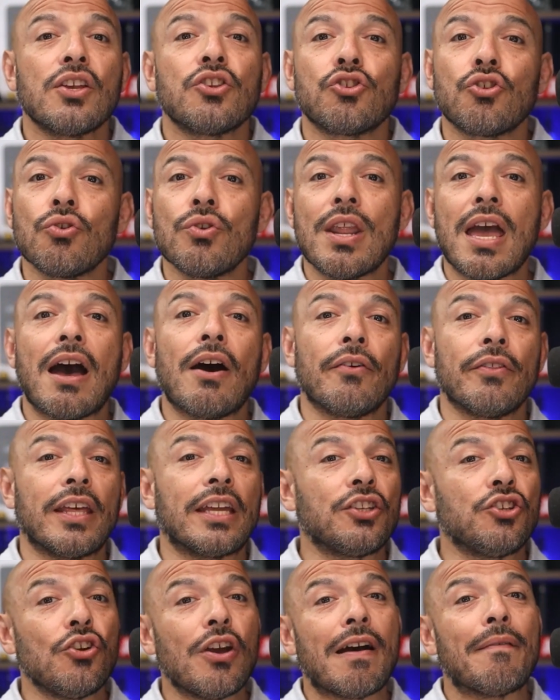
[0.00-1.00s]
So now
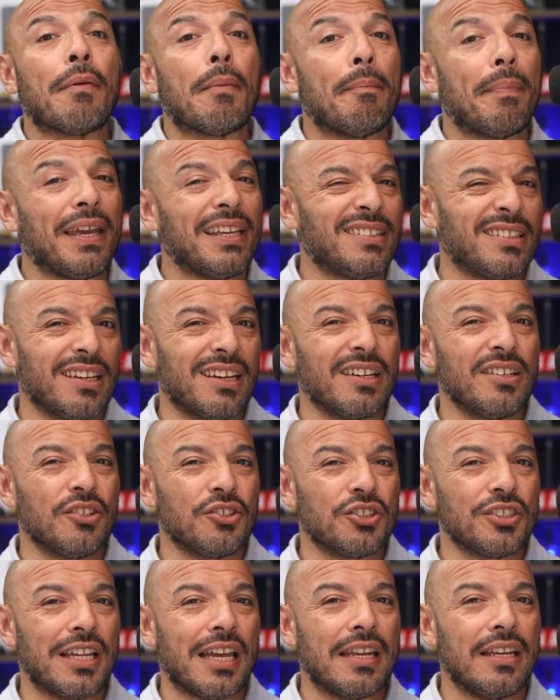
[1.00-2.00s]
that you have a basic
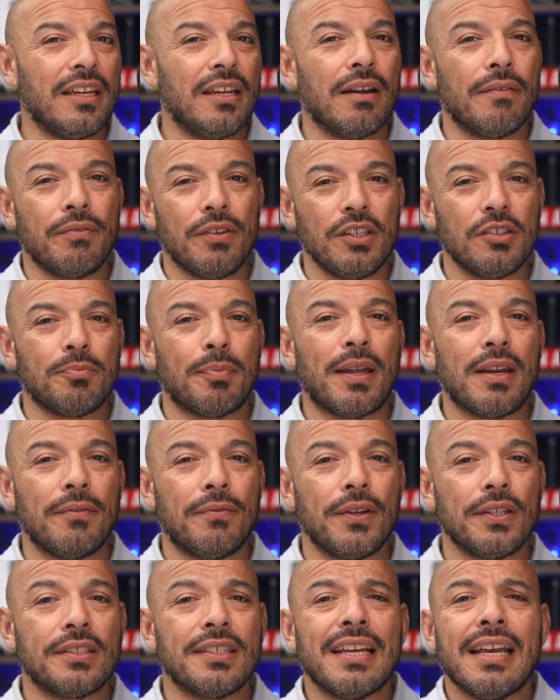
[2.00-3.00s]
understanding of these
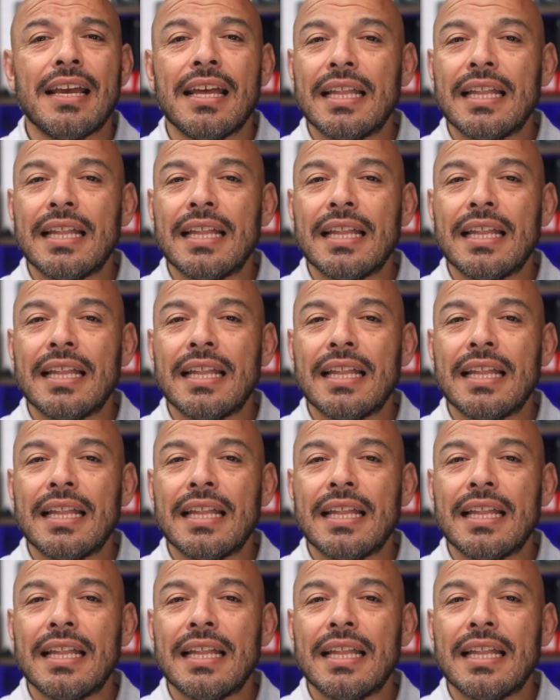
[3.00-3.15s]
benefits,